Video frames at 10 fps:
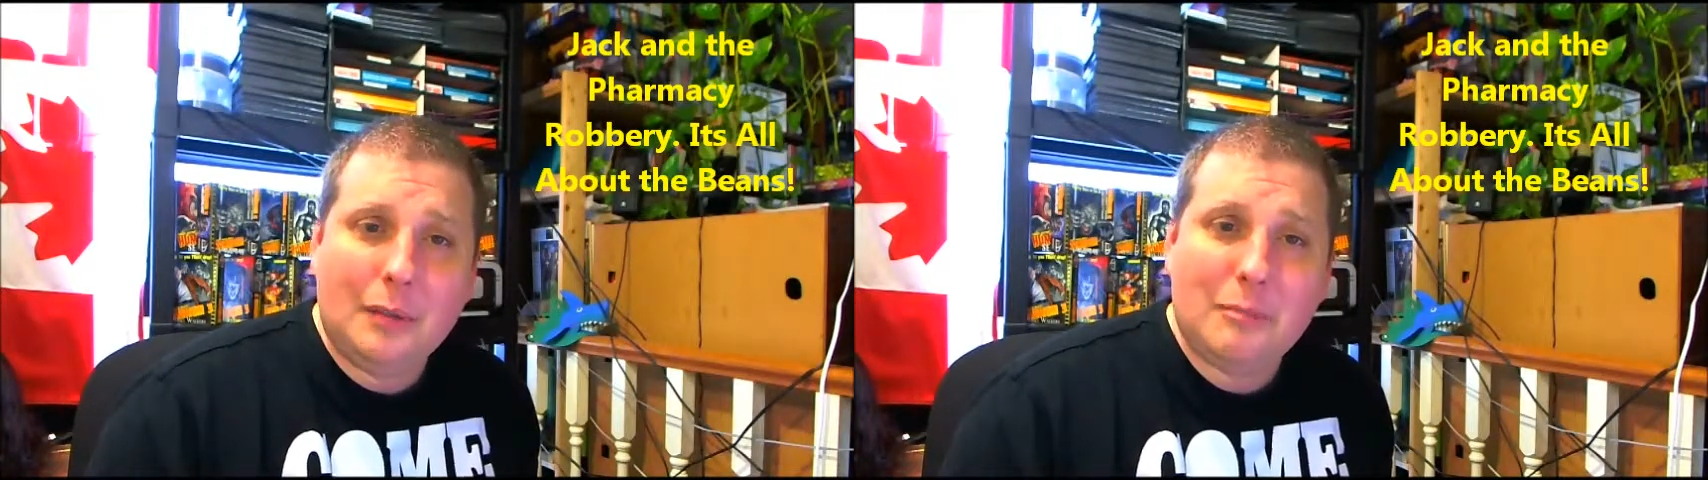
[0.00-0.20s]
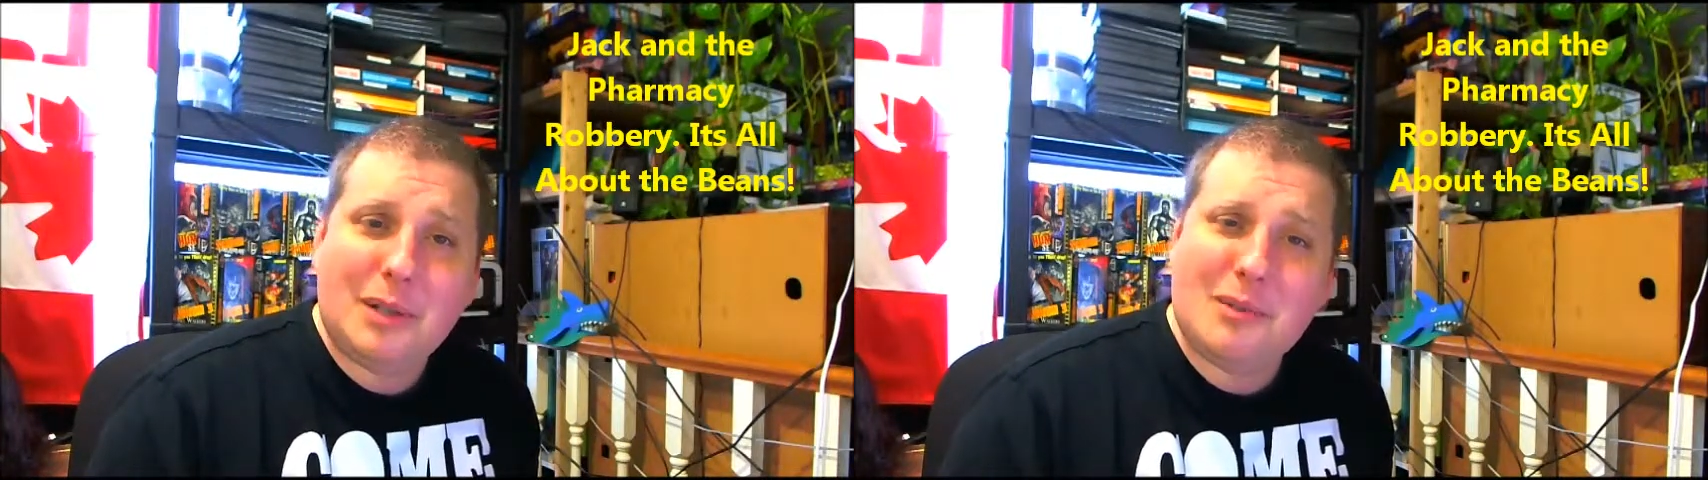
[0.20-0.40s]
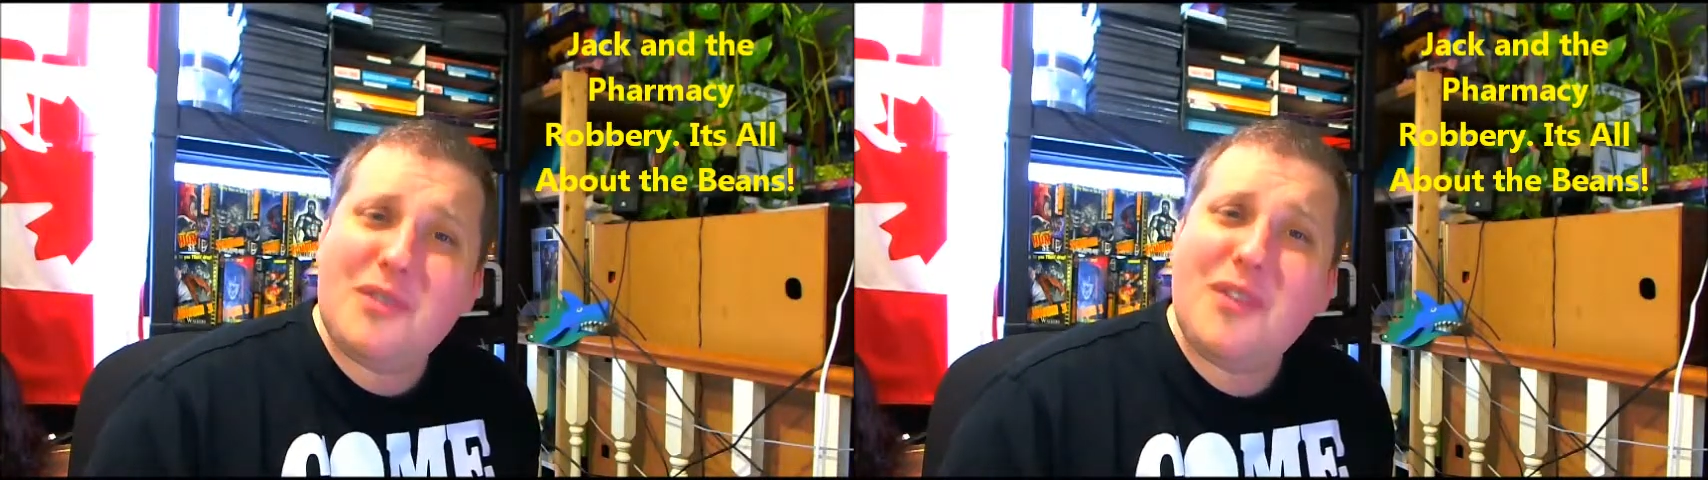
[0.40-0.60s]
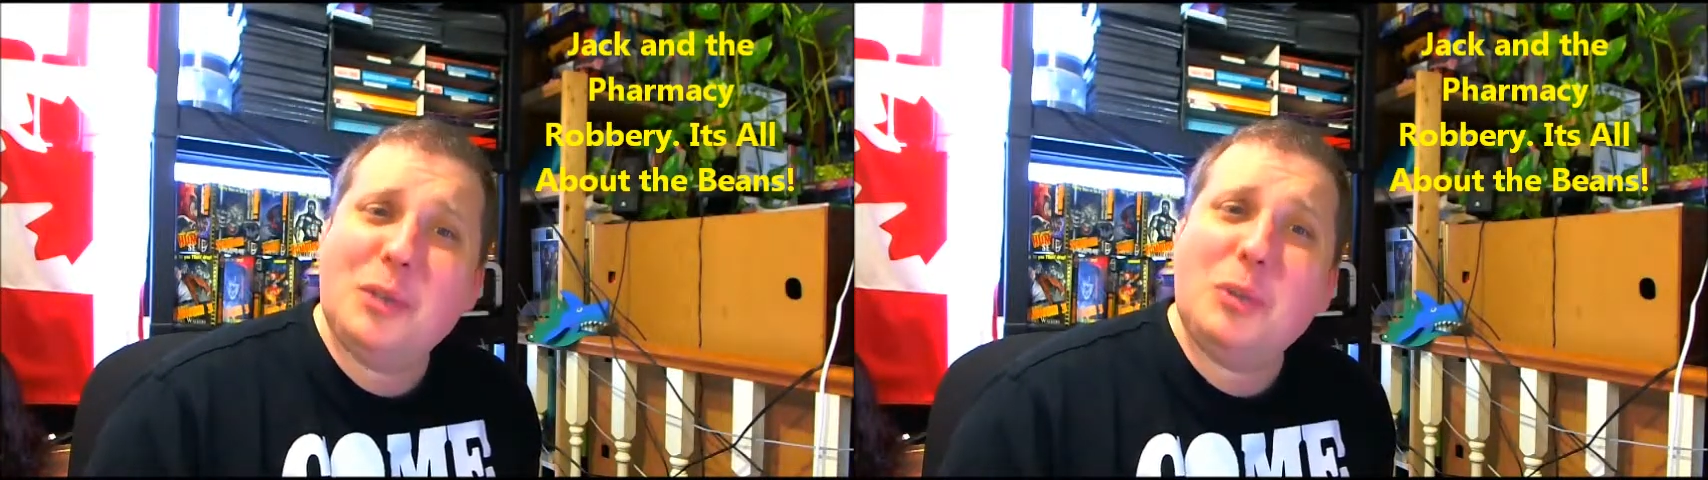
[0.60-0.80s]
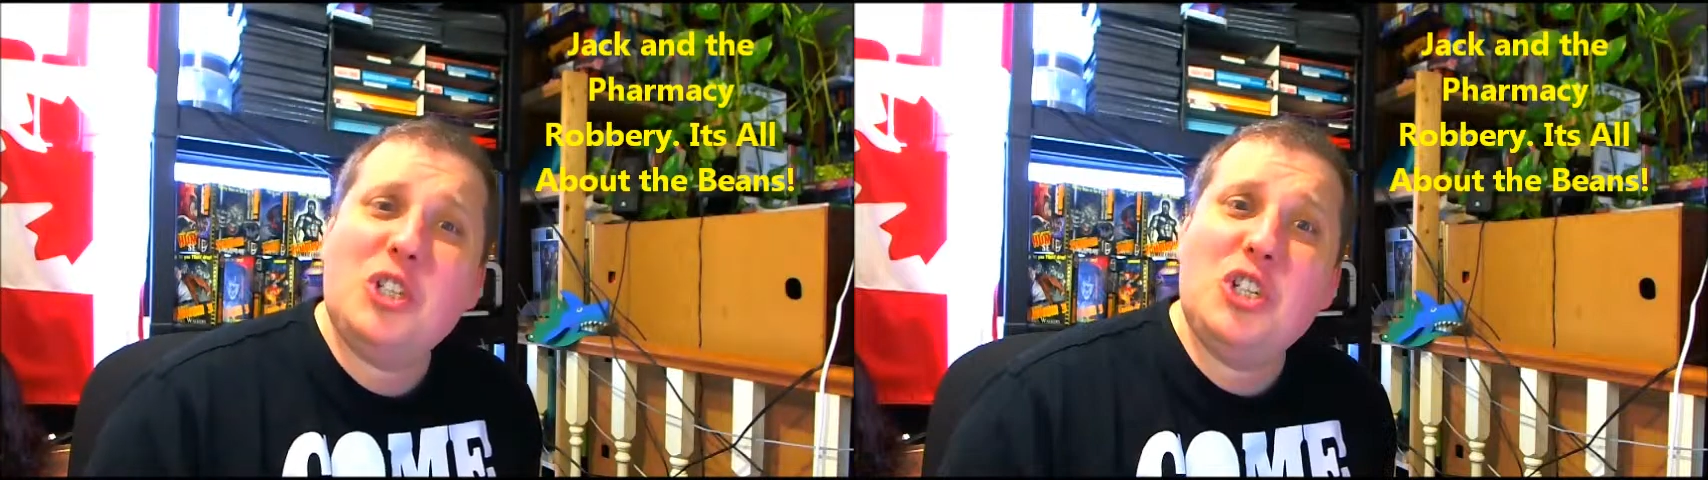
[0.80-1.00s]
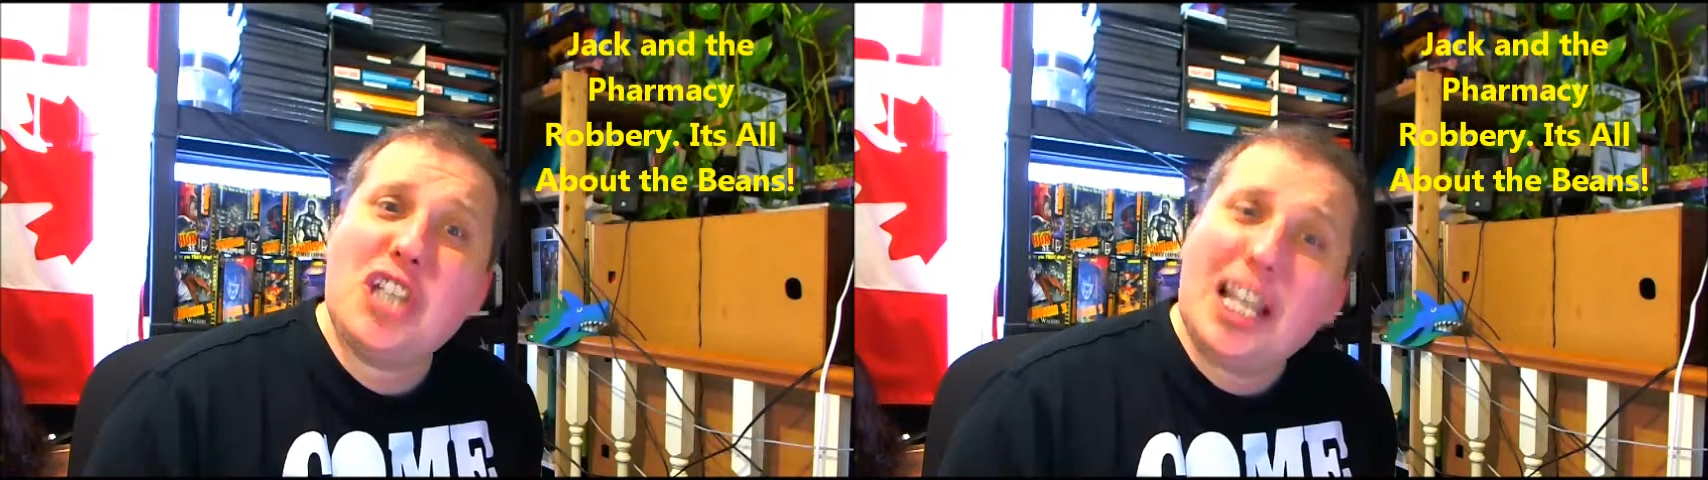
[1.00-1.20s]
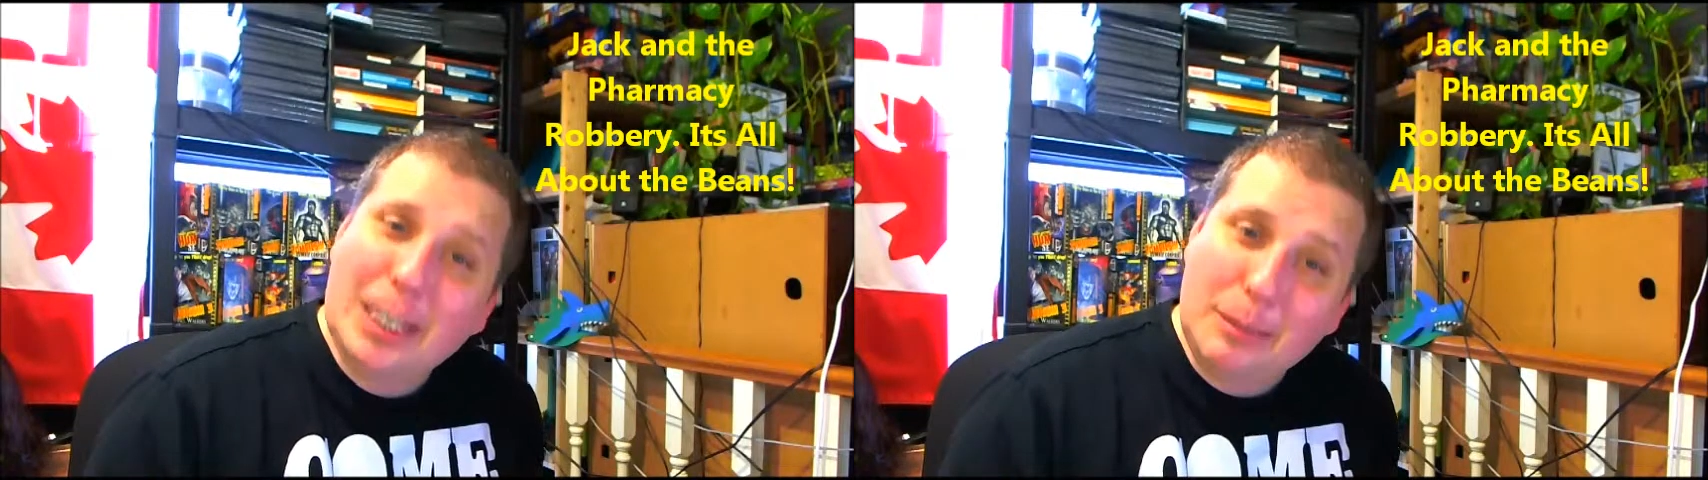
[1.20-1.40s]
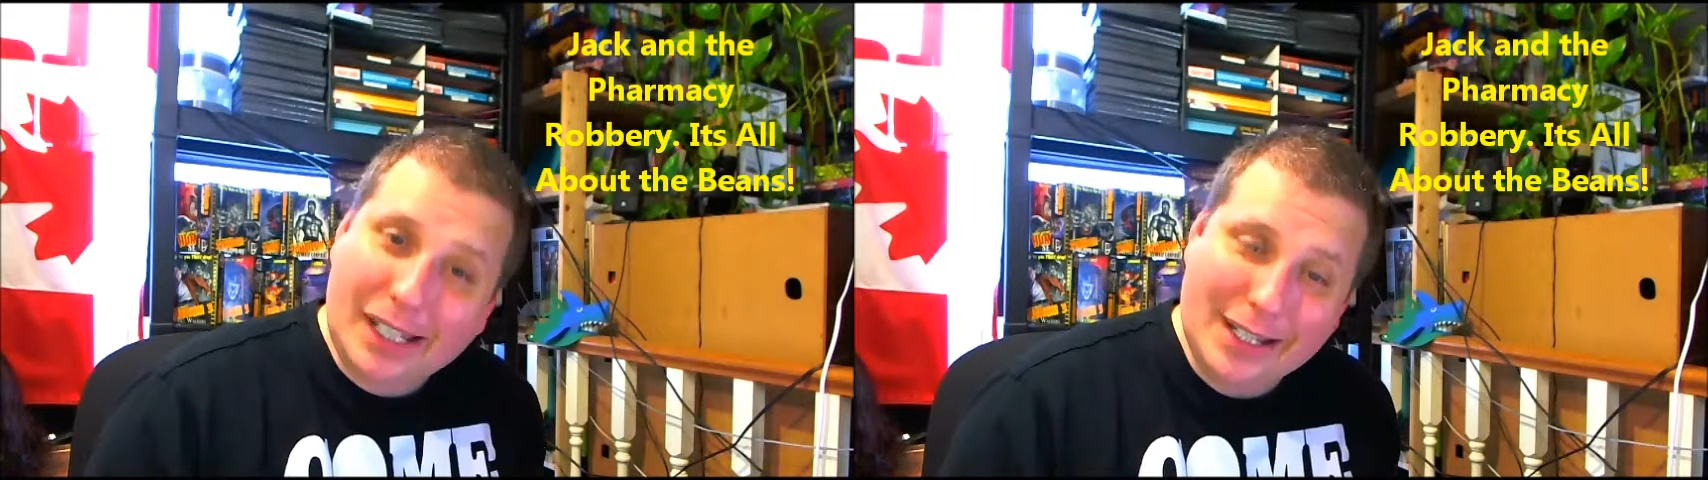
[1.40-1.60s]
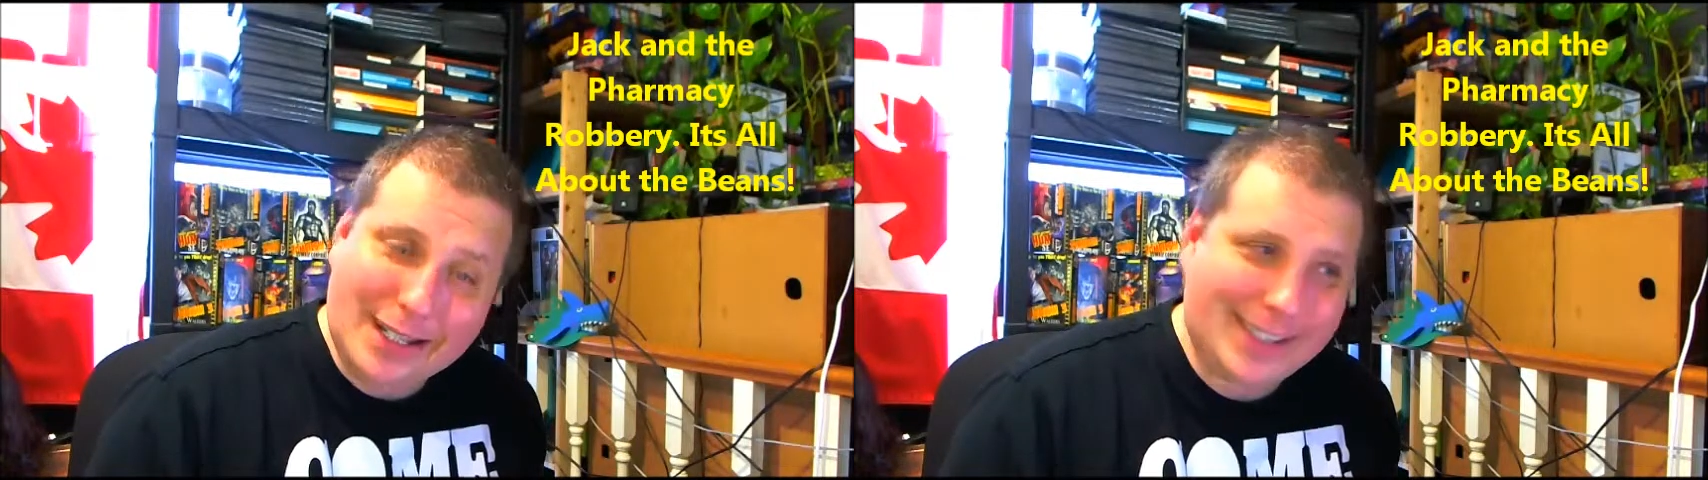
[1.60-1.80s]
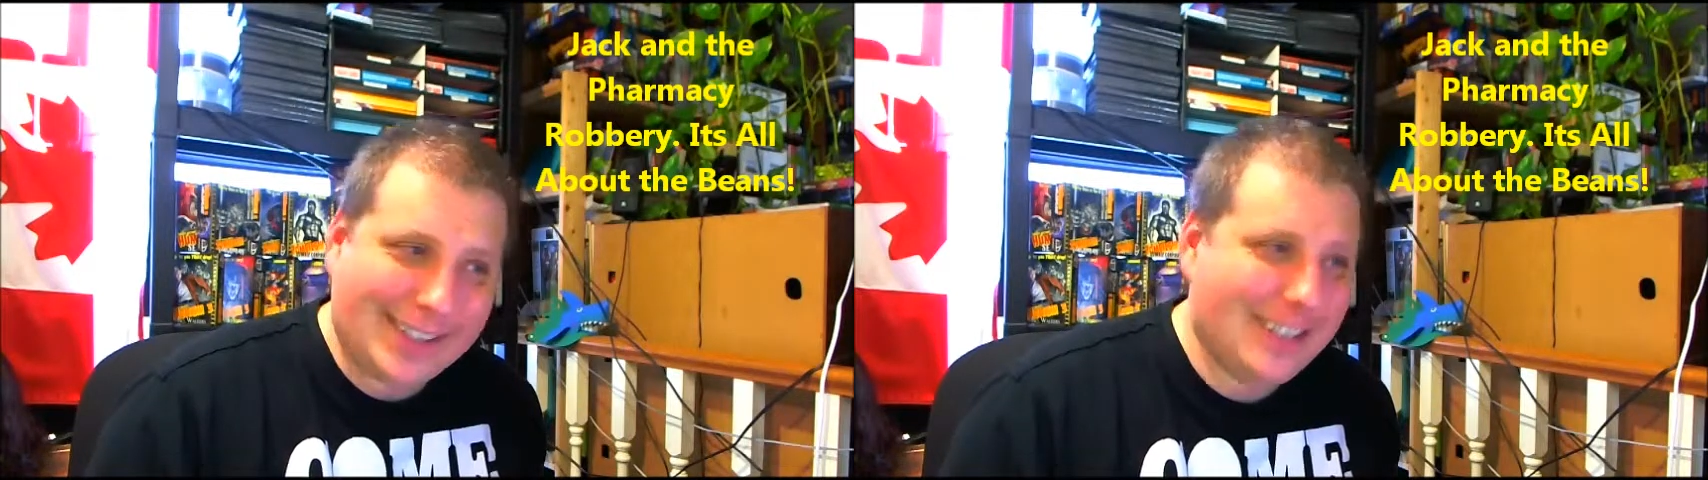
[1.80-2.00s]
but it was filled with jelly
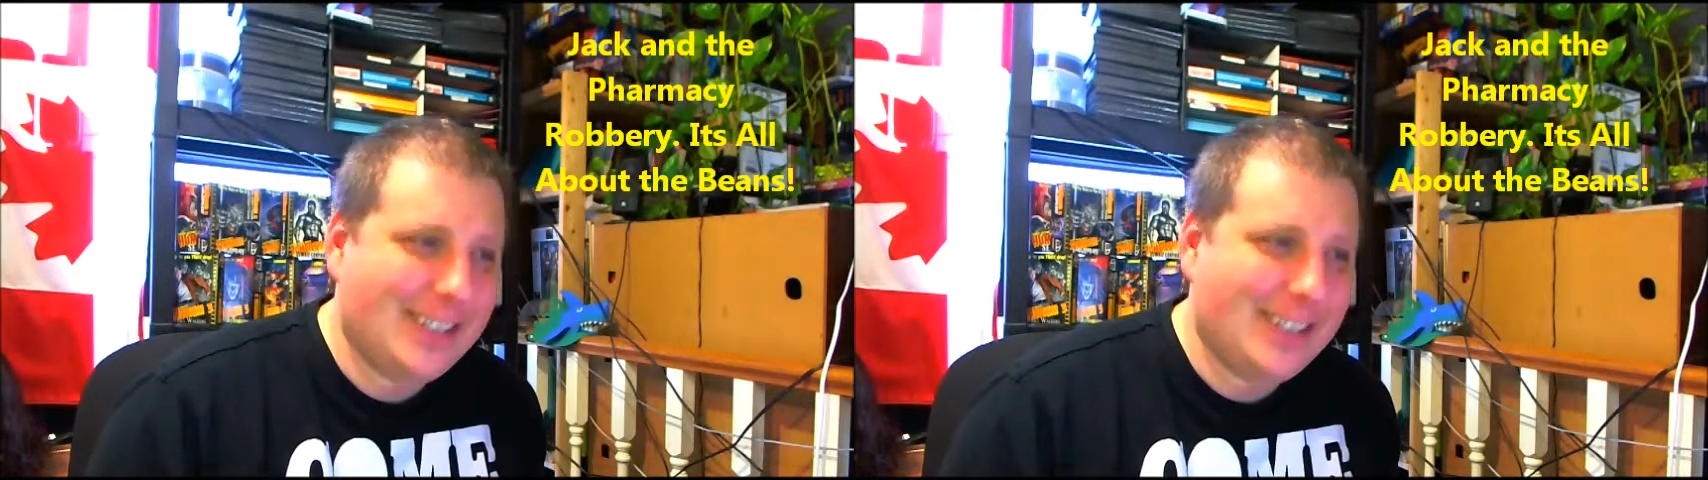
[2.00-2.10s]
beans.